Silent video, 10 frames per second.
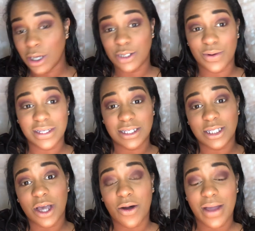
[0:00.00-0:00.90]
Which was
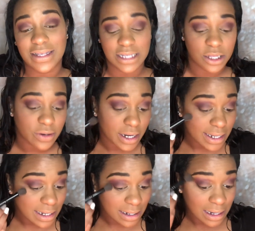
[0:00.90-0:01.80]
so
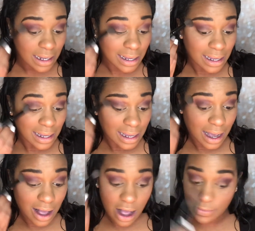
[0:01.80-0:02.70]
exhilarating.
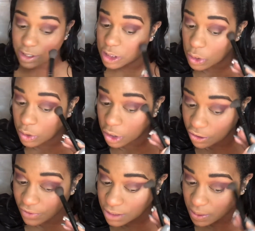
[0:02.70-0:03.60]
Oh, I was so
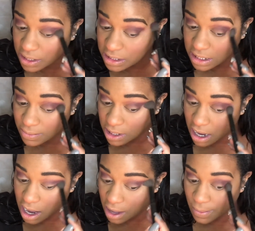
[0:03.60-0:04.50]
nervous, but at the same
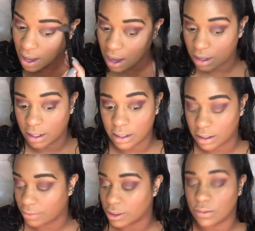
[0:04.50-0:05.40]
time, I
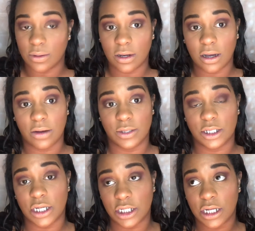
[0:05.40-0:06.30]
it was oh, it was
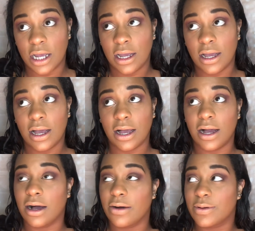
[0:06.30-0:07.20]
such
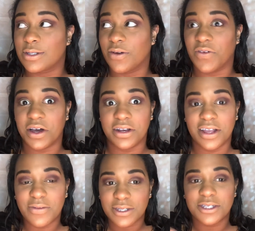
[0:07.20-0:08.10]
oh, it was so fun.
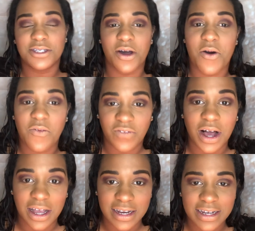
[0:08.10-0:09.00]
It was so
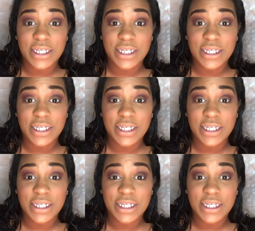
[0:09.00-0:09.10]
fun.